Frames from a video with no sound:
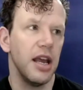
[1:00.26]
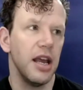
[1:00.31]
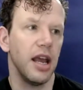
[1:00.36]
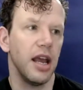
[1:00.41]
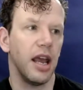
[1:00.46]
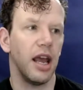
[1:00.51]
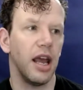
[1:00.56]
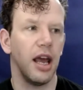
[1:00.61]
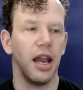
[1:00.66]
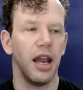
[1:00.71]

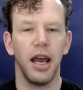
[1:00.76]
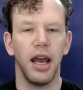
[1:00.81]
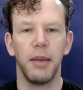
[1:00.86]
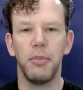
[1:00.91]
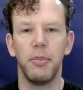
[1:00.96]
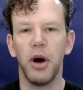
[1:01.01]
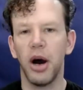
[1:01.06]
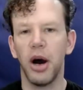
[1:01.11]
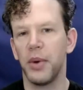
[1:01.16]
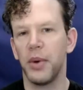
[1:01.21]
and I
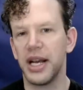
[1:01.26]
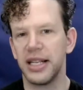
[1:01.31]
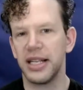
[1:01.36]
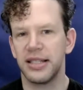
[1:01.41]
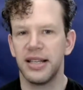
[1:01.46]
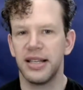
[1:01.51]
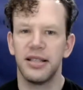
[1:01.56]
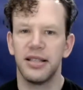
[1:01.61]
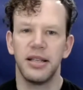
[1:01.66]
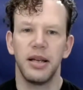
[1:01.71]
bought weight
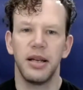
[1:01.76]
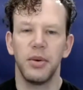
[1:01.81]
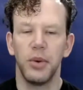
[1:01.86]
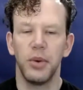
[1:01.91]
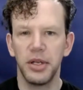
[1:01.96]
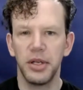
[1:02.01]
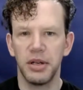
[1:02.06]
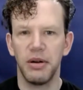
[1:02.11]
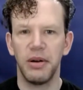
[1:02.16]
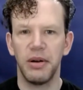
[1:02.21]
sets and I
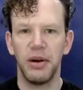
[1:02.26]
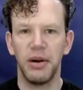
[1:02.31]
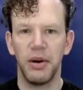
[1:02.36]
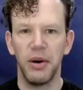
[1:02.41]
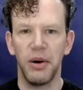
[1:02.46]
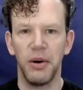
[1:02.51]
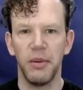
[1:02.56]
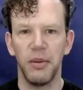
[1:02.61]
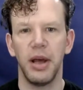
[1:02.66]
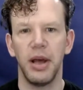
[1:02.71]
worked out at
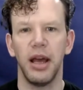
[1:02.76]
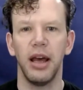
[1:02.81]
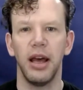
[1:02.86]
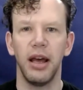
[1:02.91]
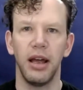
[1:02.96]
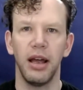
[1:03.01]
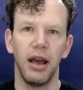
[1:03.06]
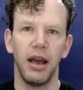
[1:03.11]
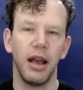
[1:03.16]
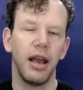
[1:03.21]
home
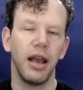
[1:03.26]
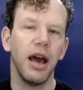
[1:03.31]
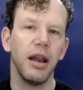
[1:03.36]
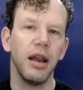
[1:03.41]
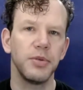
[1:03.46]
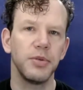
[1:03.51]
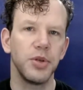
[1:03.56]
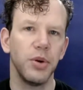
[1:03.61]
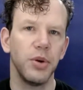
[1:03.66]
and I got up to